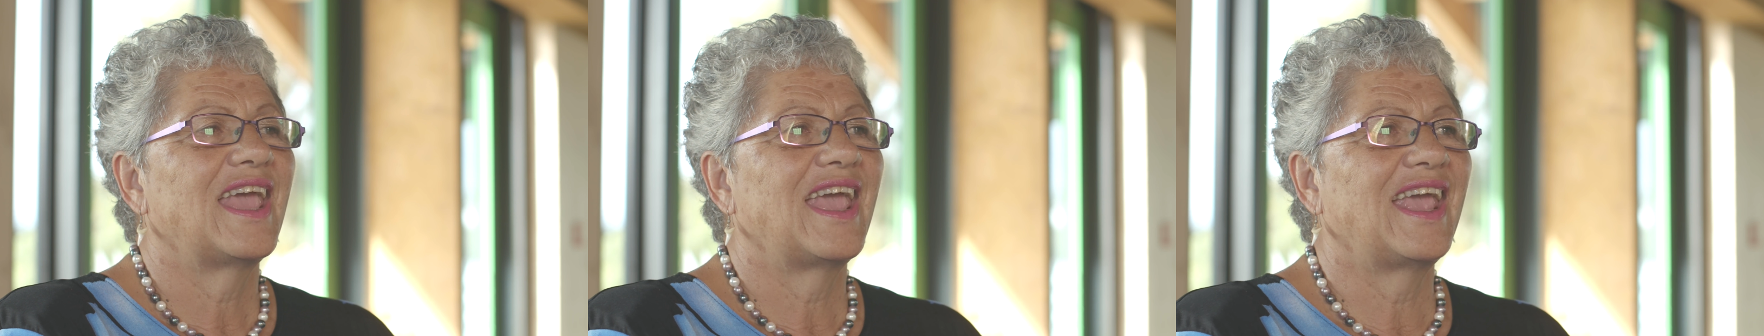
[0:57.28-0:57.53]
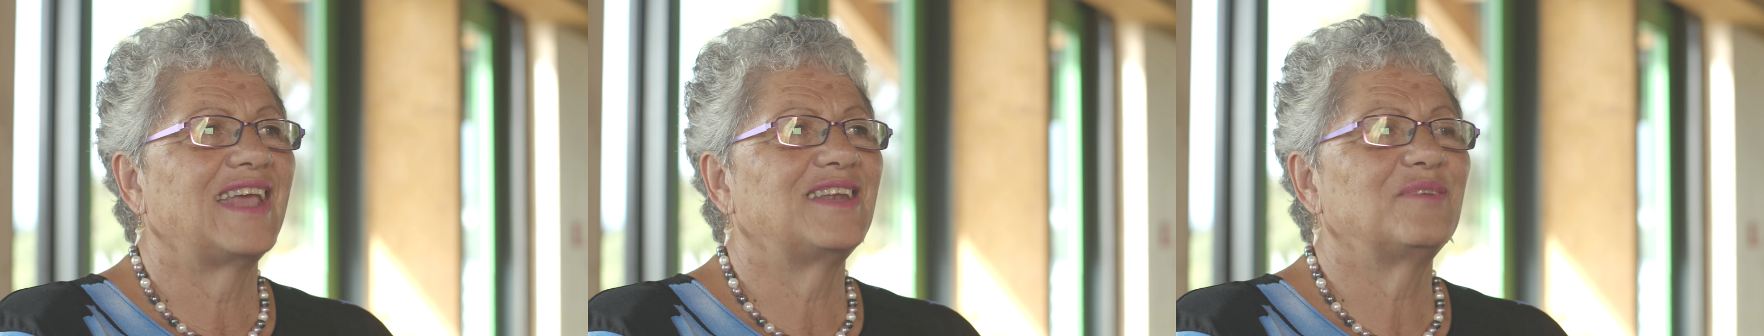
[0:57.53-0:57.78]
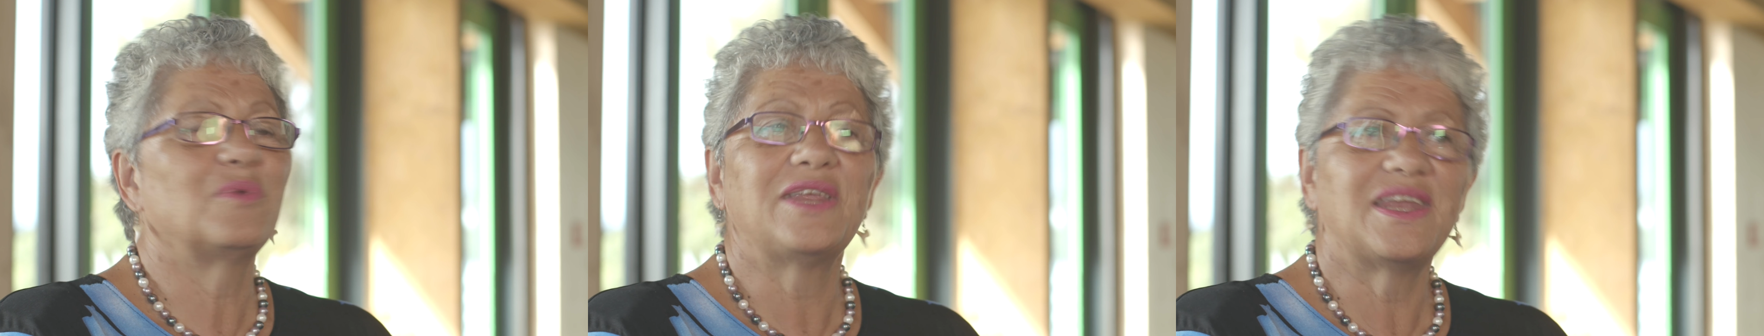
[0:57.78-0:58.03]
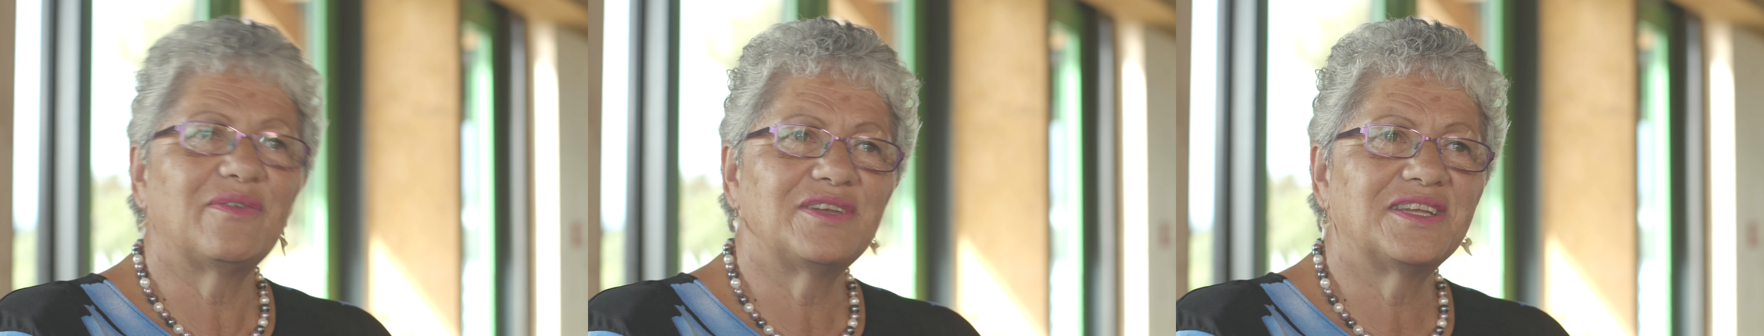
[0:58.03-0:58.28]
And we
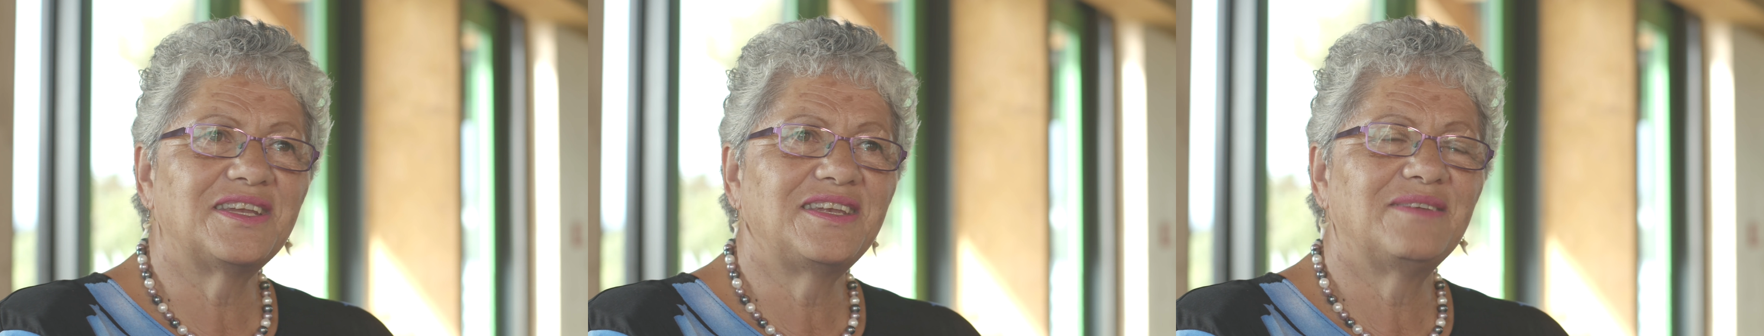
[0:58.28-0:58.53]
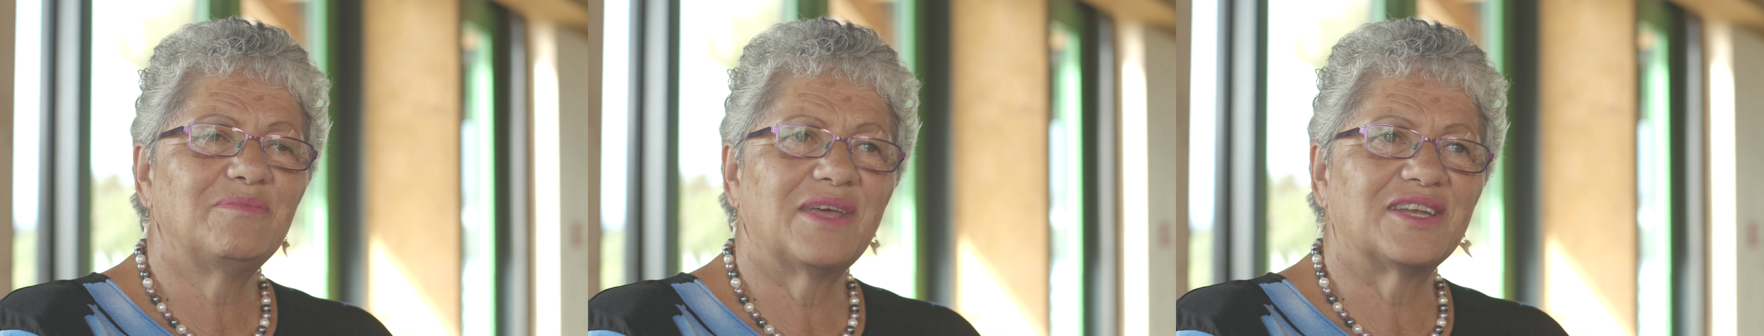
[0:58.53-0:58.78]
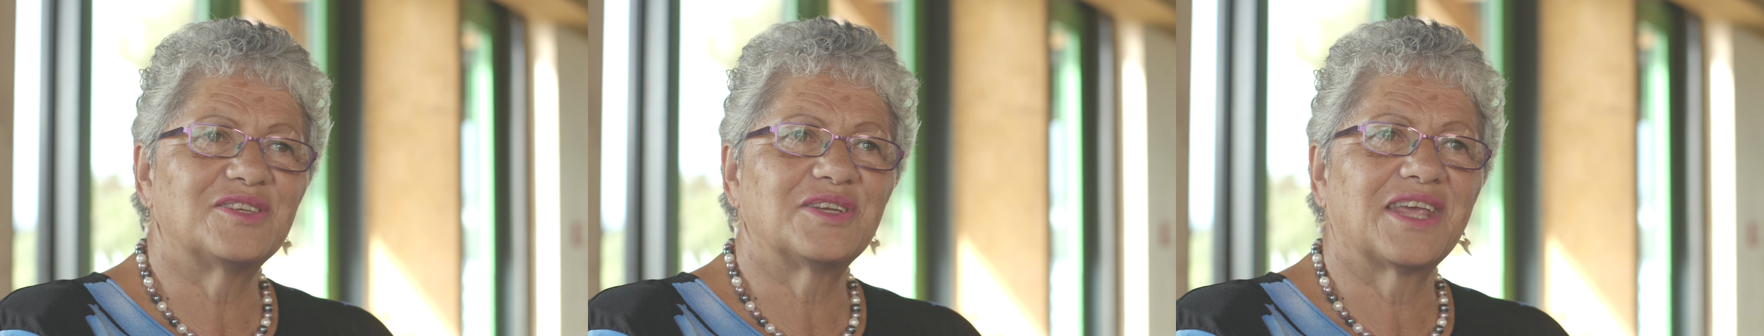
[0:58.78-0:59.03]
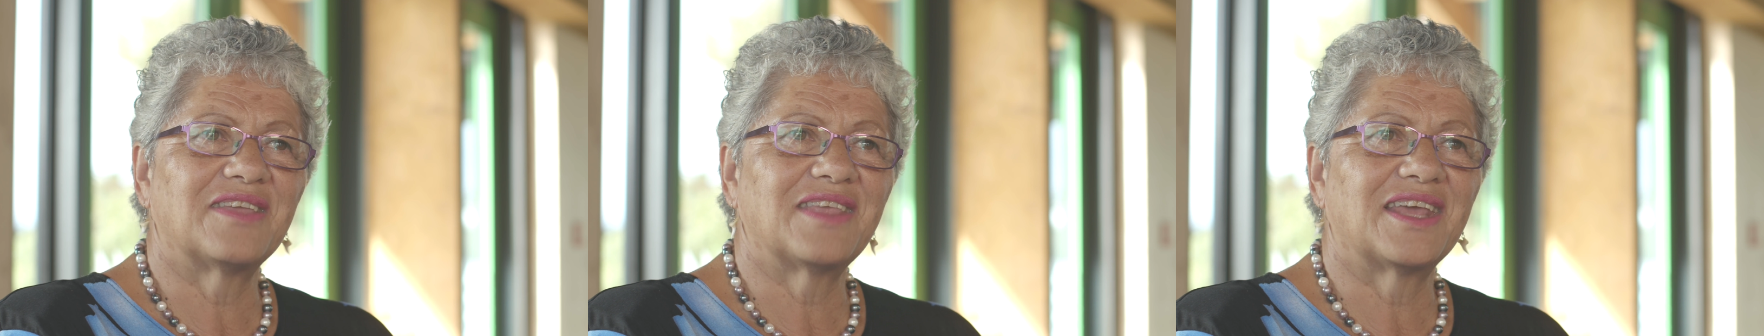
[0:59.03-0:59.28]
never did manage to
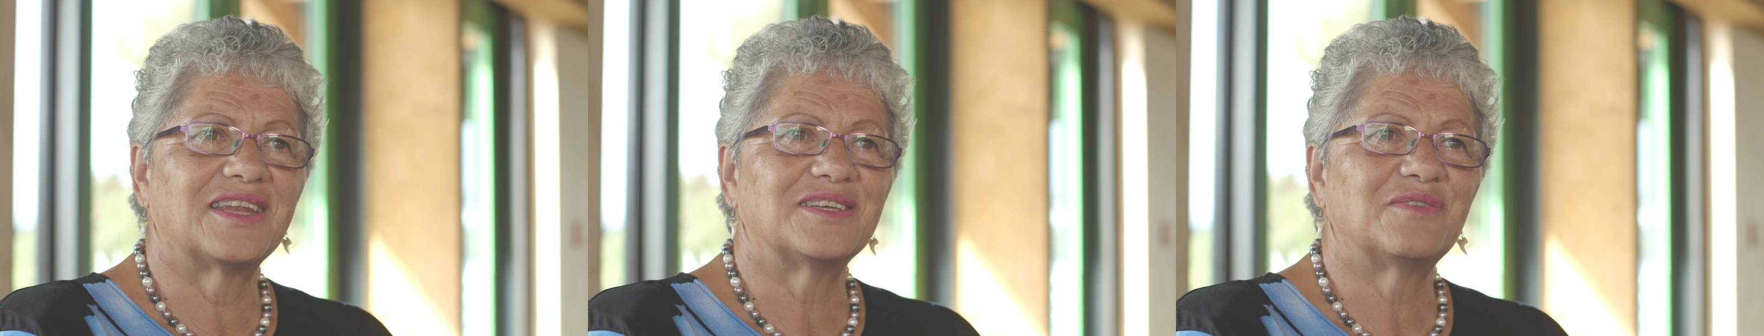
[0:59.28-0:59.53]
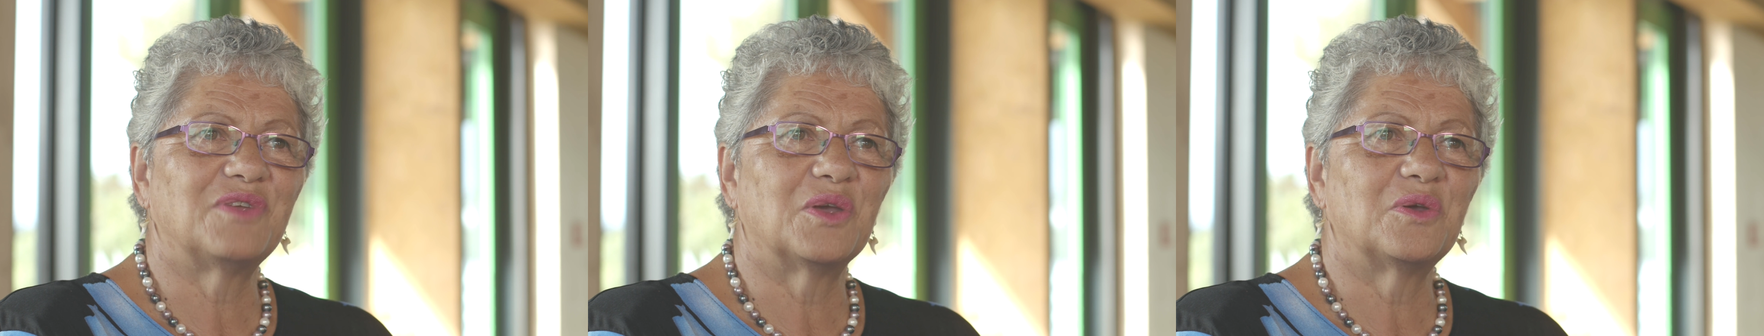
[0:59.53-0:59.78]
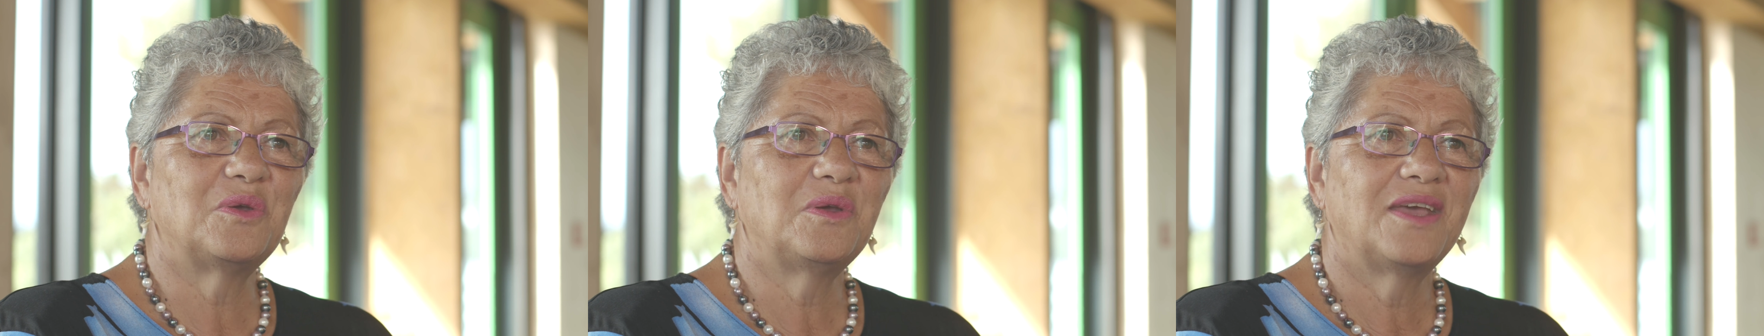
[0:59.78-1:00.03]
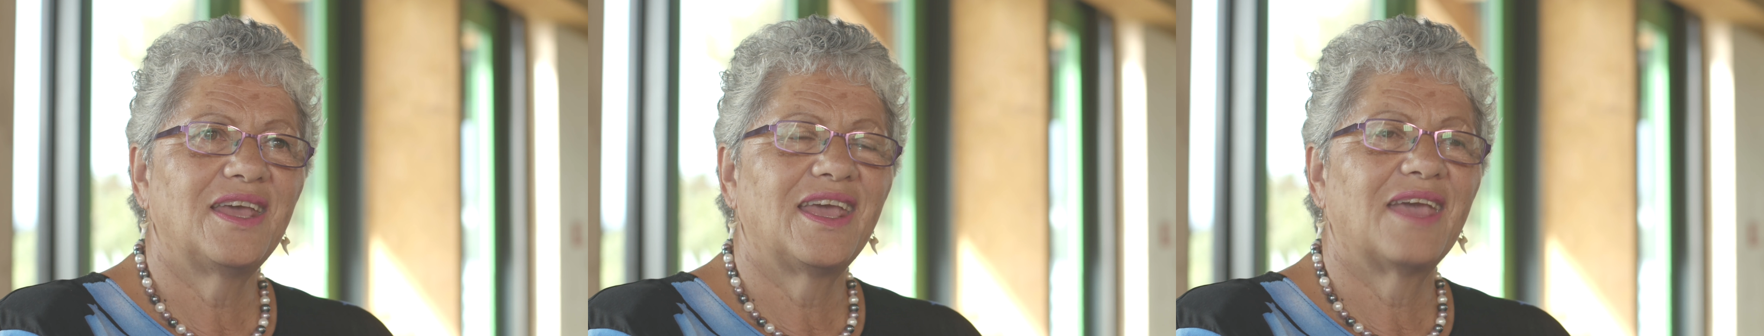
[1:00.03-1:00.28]
get that interview
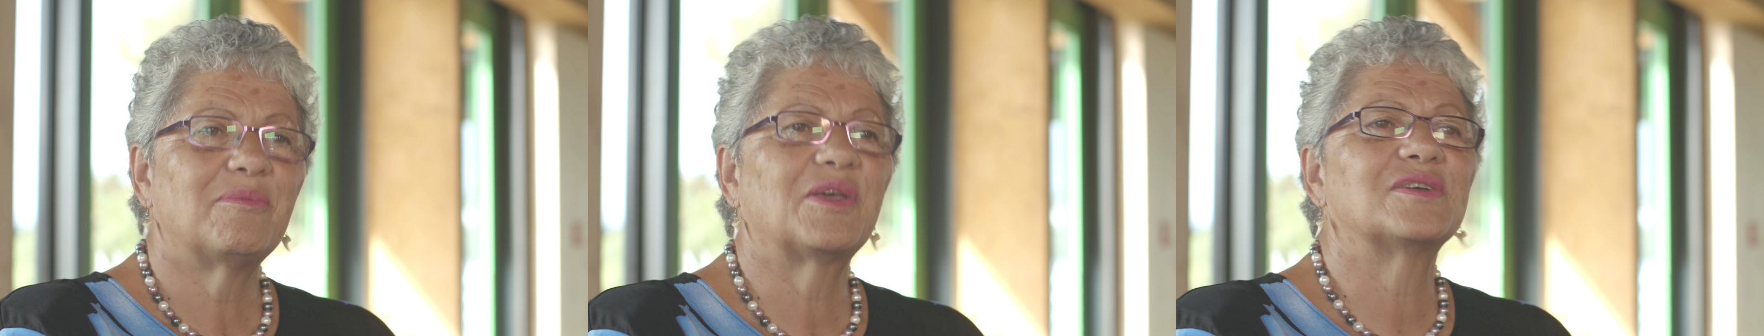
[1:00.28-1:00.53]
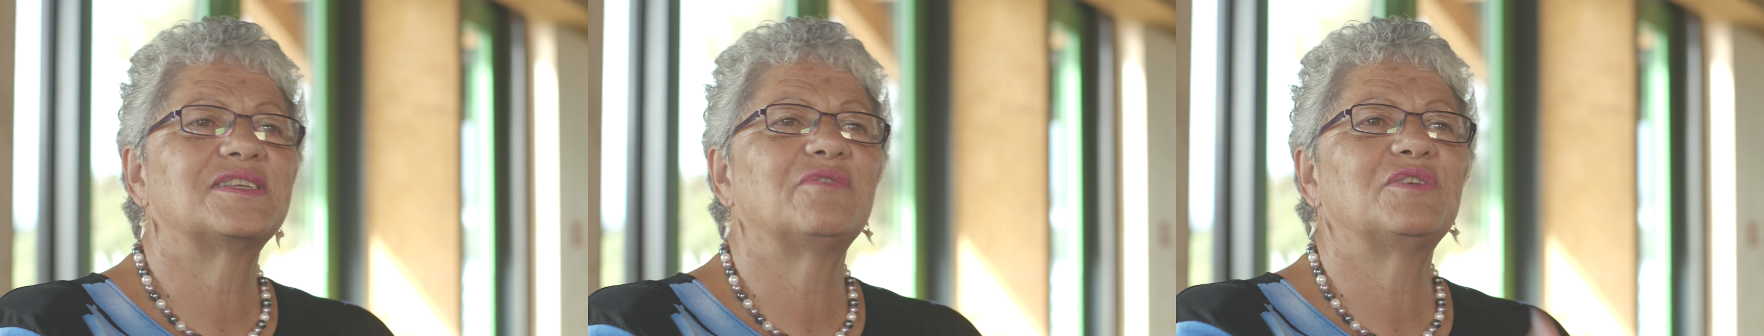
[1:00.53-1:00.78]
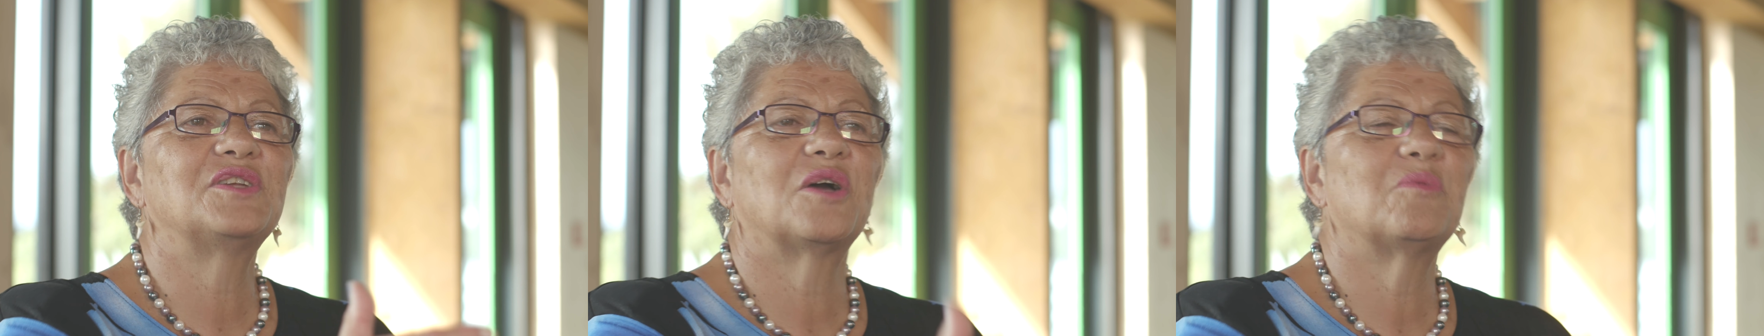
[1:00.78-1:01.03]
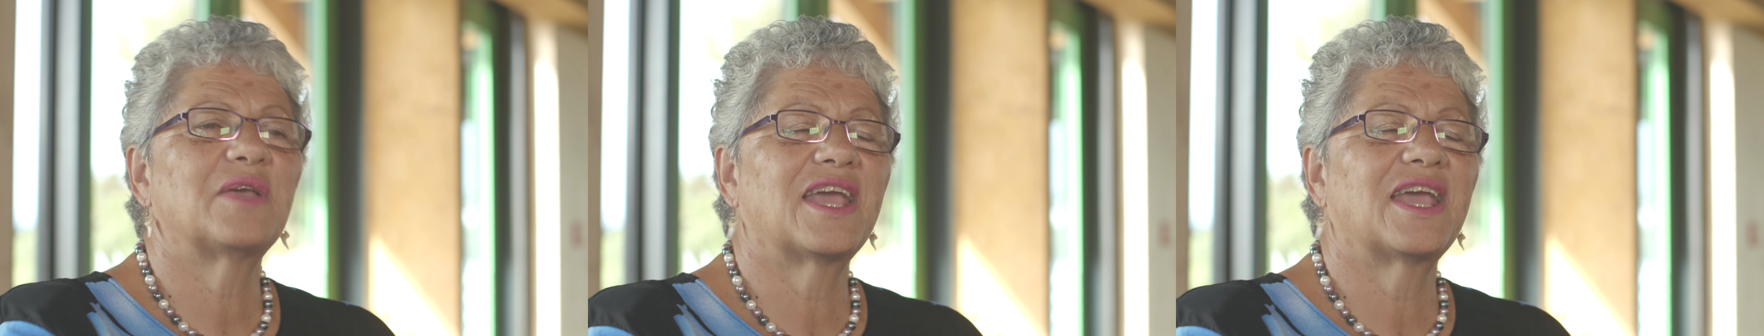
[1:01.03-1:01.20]
because every time we